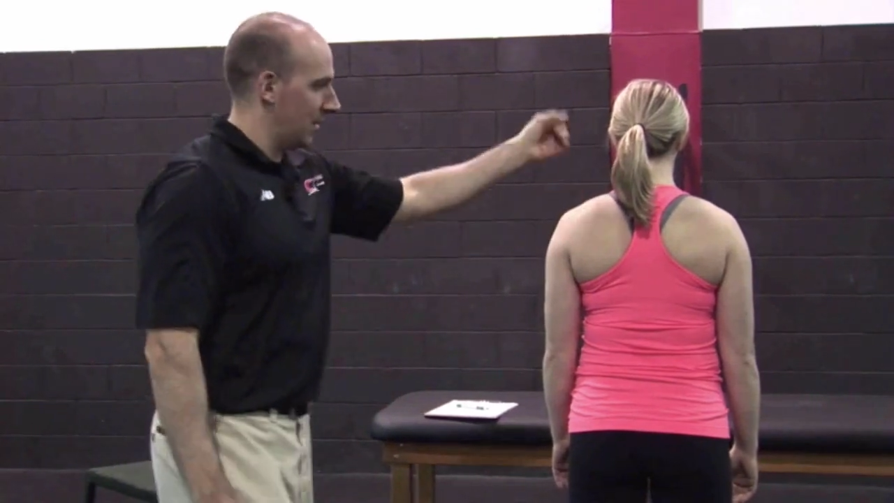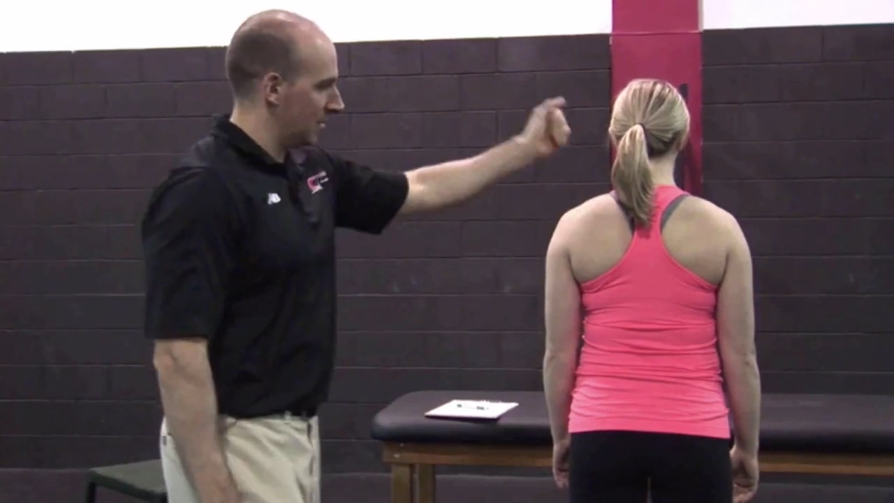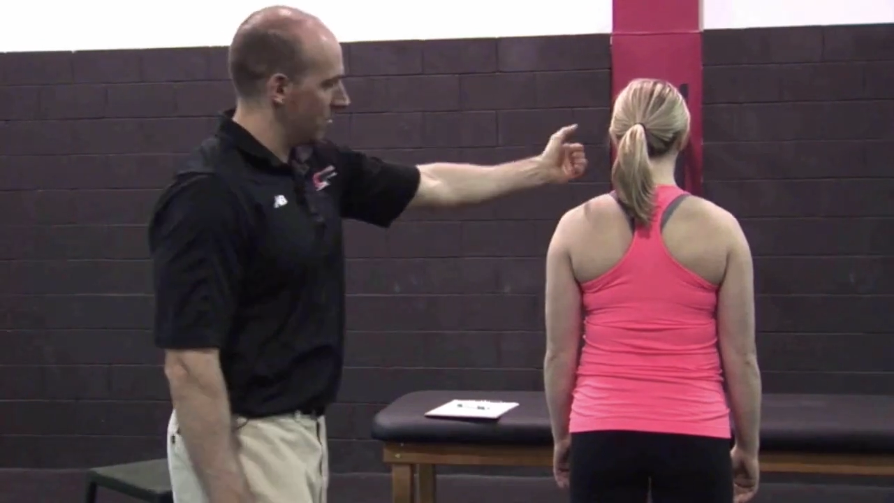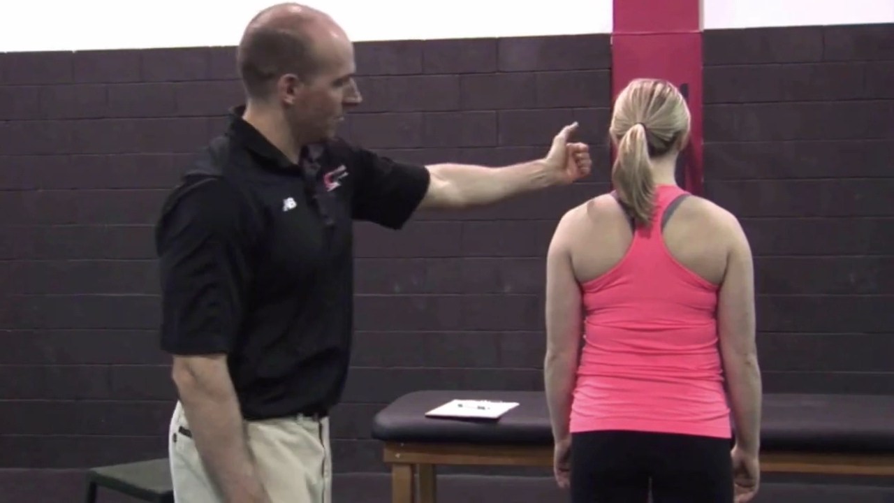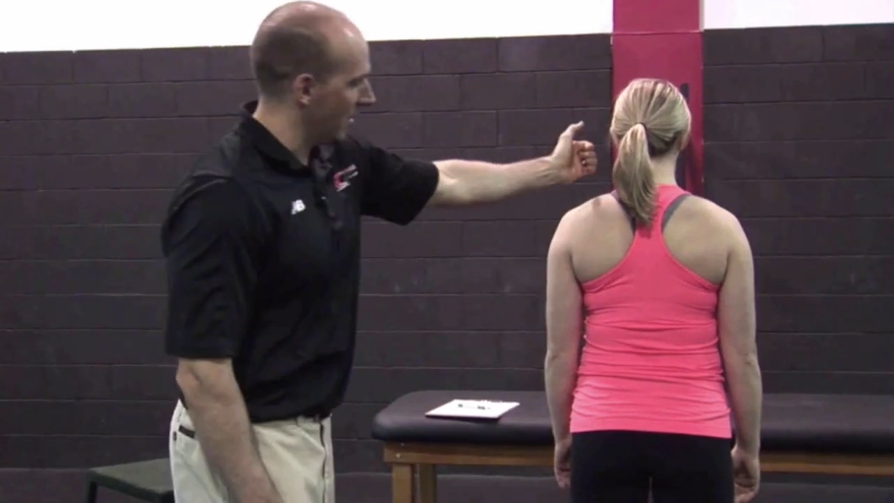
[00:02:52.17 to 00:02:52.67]

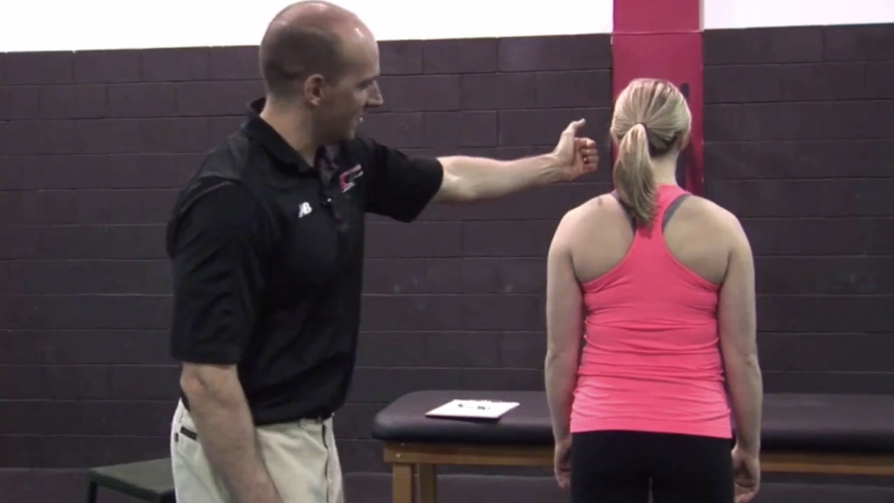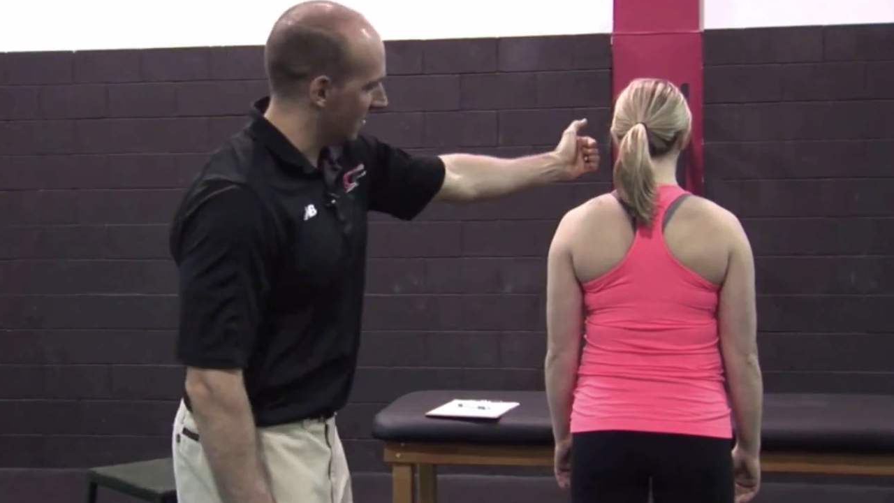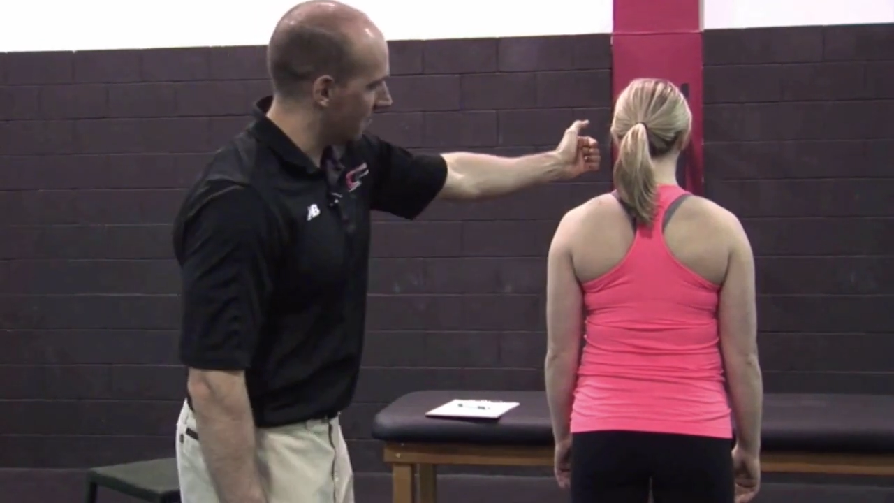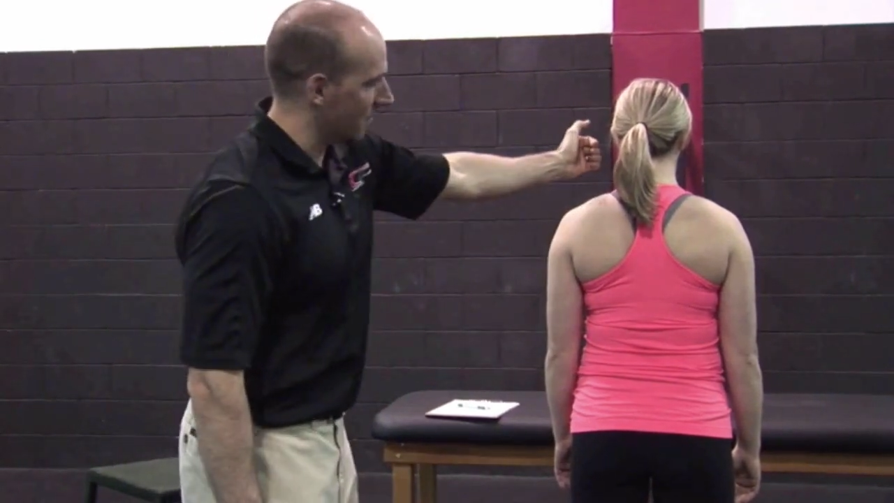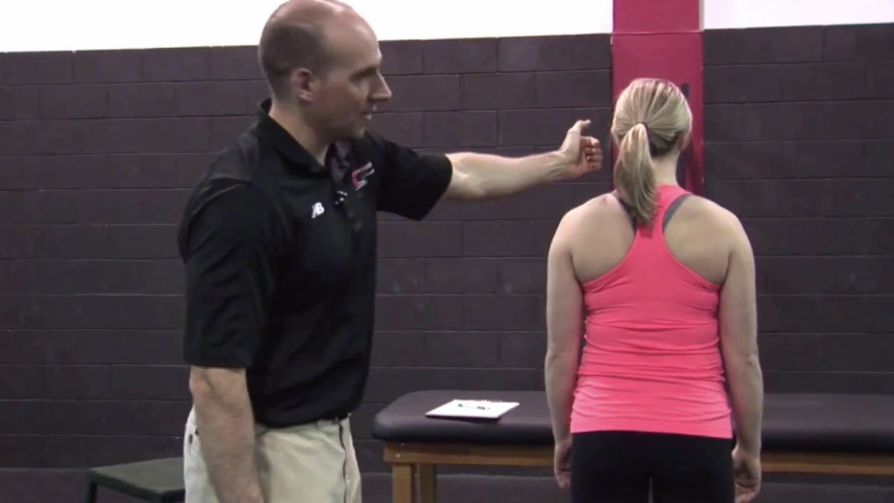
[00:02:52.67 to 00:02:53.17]
Like you could
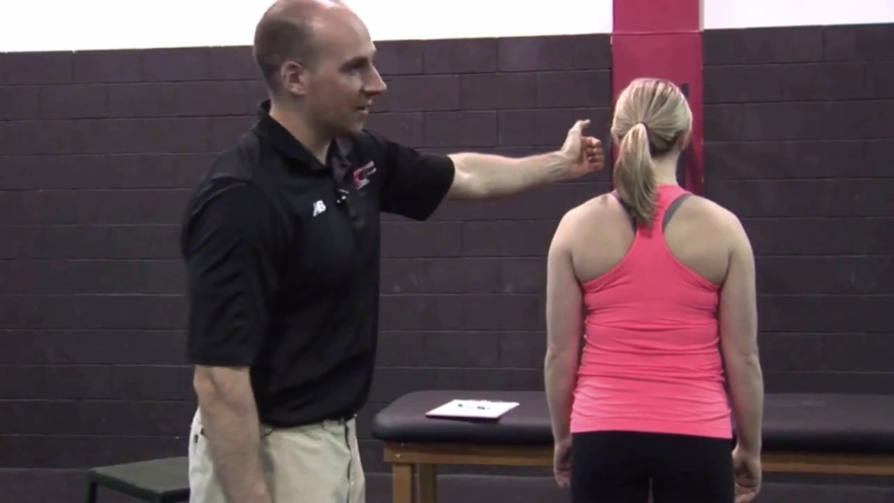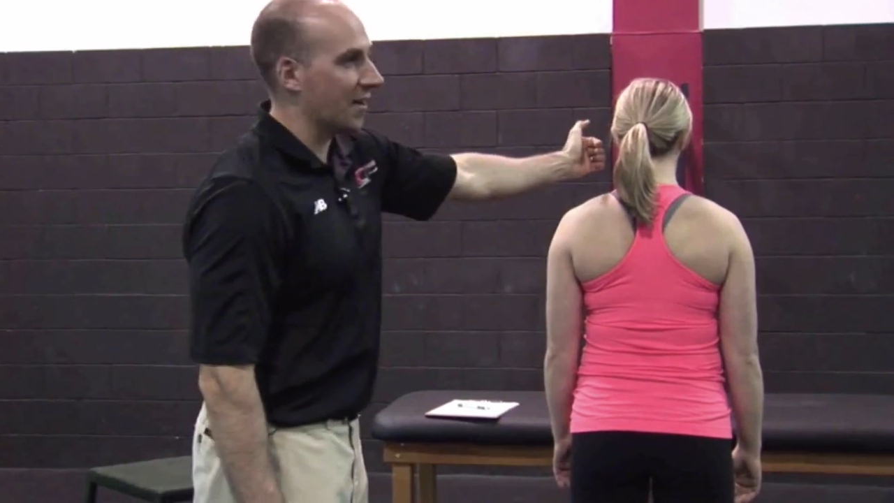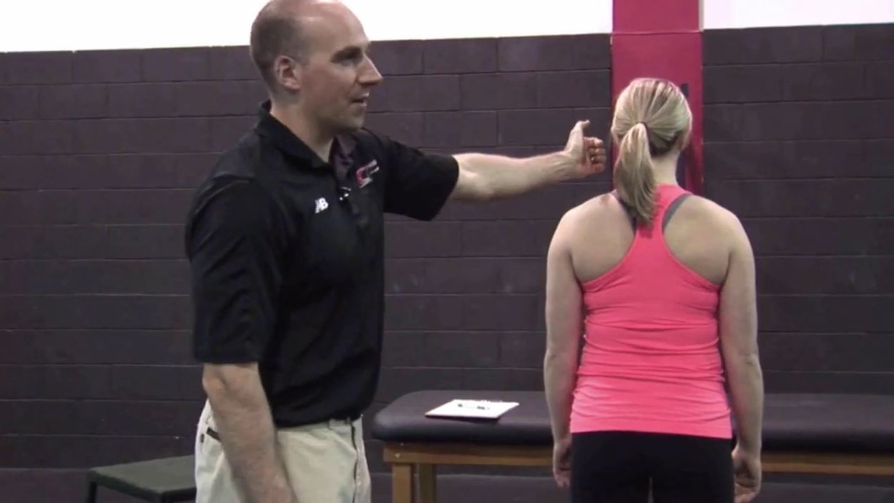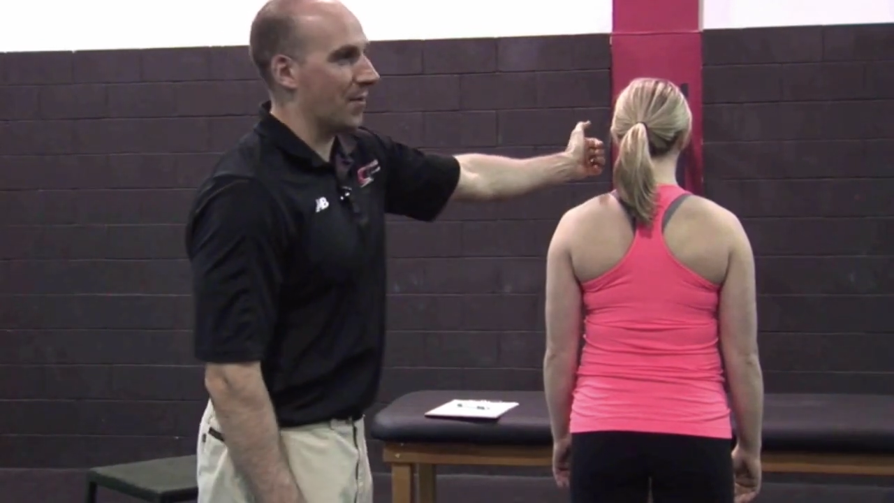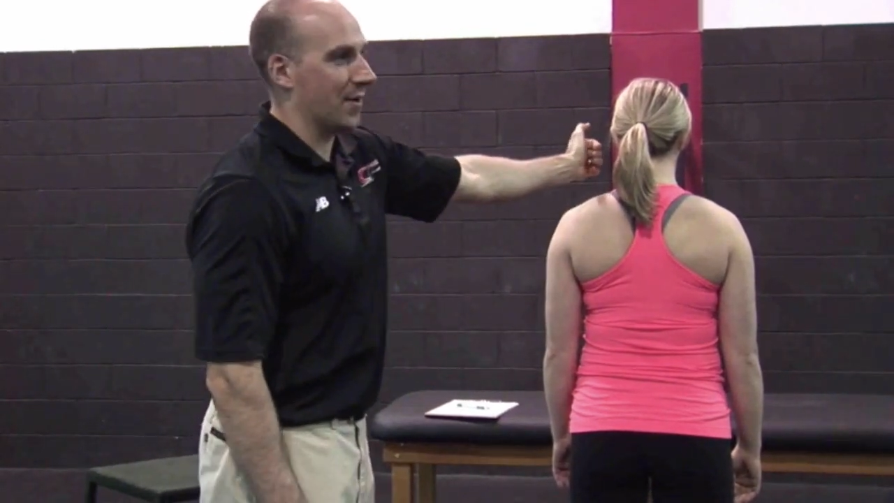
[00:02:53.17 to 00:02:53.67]
rest a
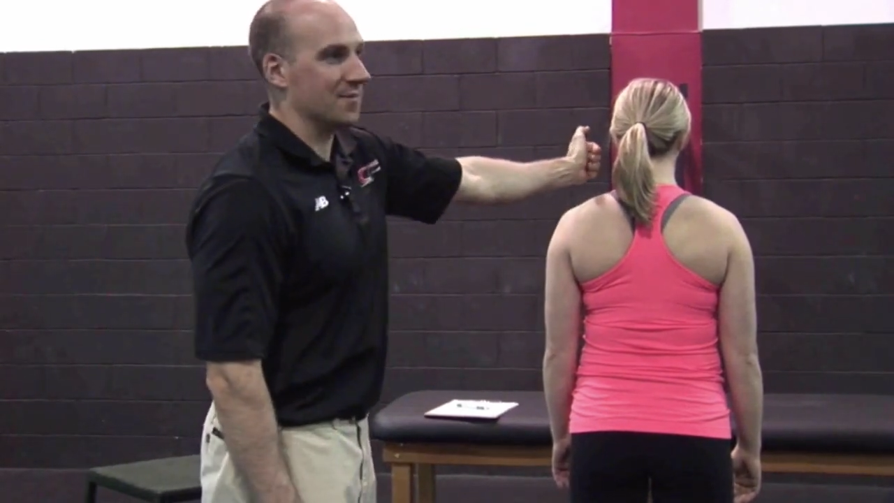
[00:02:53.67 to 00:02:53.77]
cup